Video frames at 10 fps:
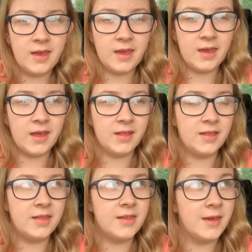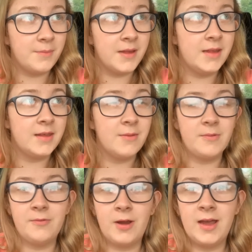It is tipping it down
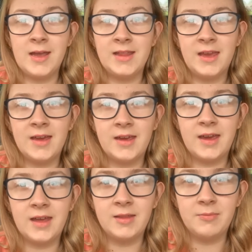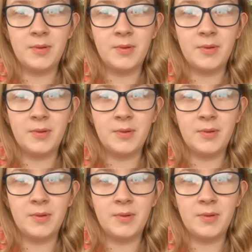with rain yet again,